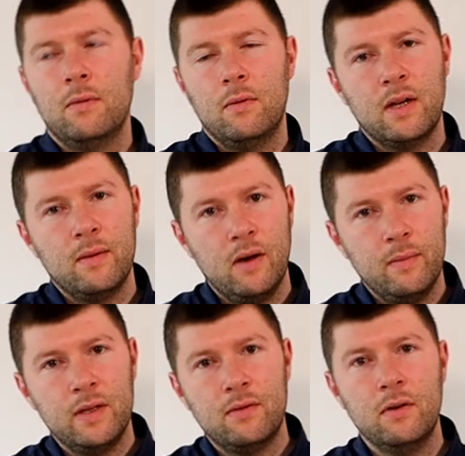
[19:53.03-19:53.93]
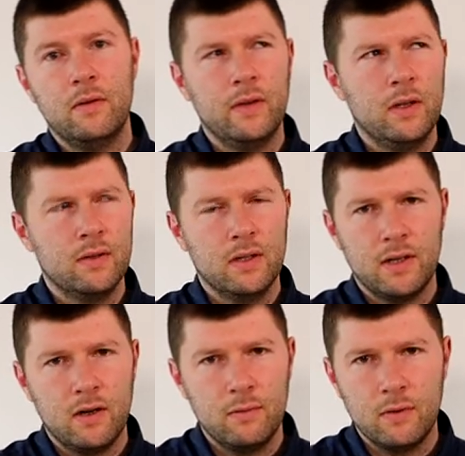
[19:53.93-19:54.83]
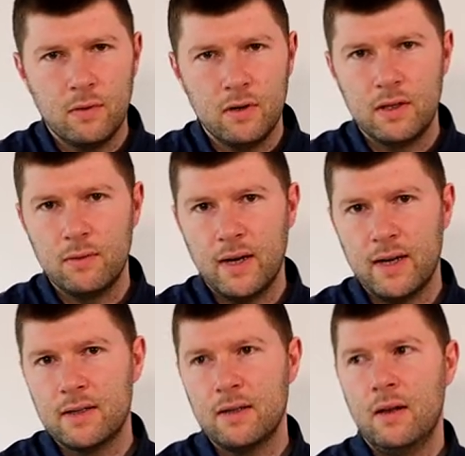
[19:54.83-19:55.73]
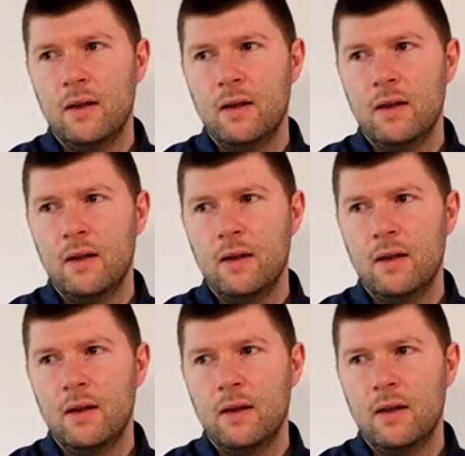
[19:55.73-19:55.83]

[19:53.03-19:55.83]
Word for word: Well that might be true if you're using a terrible quality wax